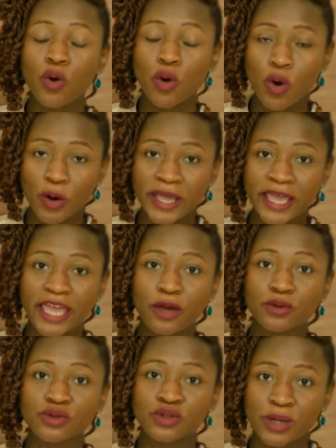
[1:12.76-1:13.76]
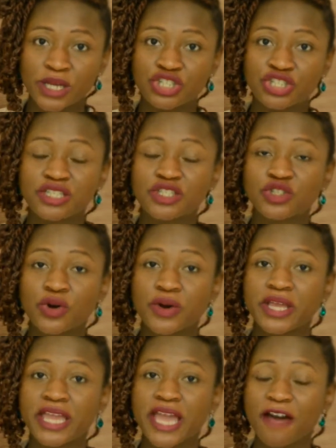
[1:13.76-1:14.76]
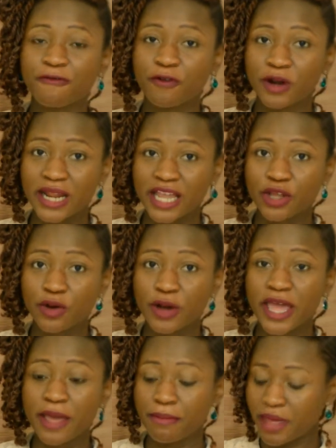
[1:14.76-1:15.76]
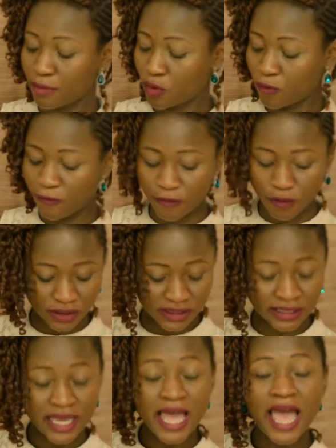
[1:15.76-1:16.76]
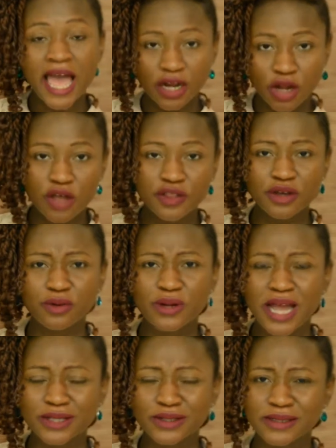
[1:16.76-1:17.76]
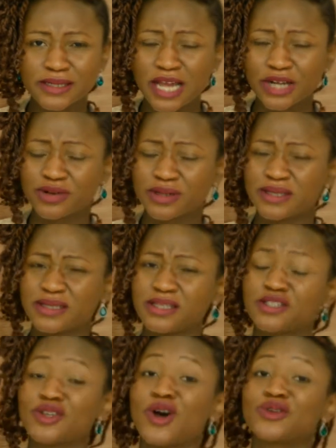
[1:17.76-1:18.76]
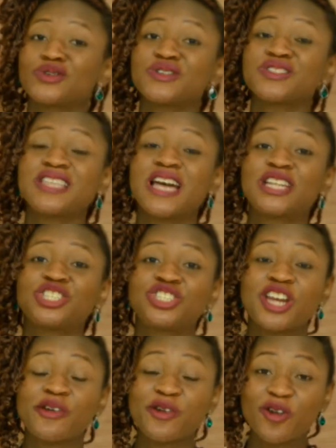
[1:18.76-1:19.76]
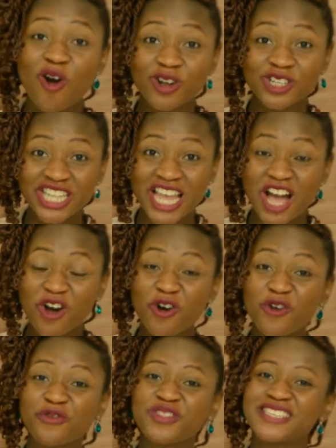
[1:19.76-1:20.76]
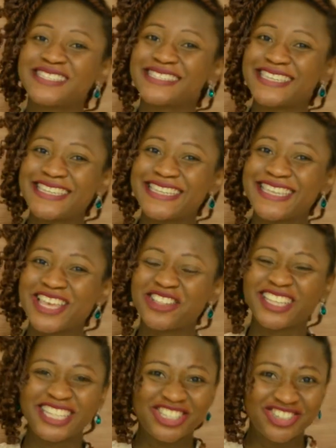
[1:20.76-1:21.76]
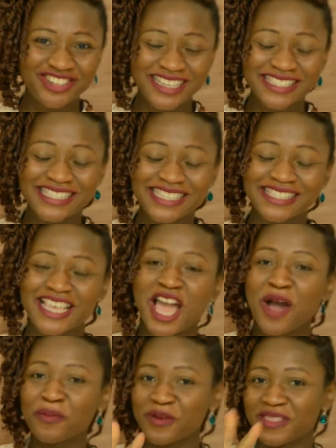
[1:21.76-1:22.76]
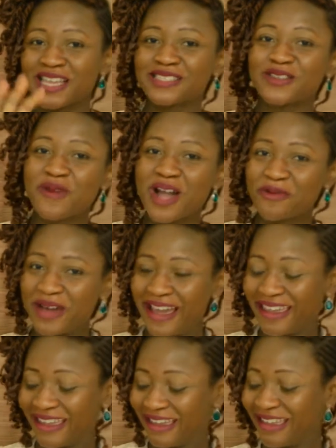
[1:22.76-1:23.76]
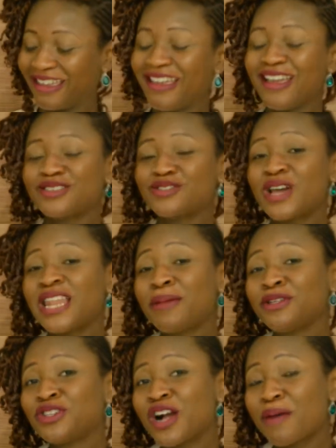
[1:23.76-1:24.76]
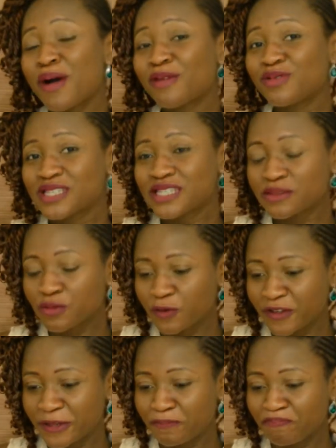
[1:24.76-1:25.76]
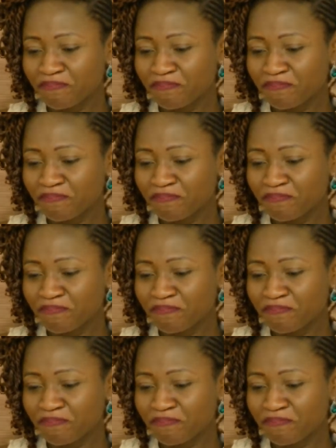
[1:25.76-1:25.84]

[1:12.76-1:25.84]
Oke Usueshi, Toyin Afolayan, M.M. Ufot, and other good actors and actresses. It also starred Sharon Oja of The Skinny Girl in Transit. But that's not why we're here. So let me talk about this movie.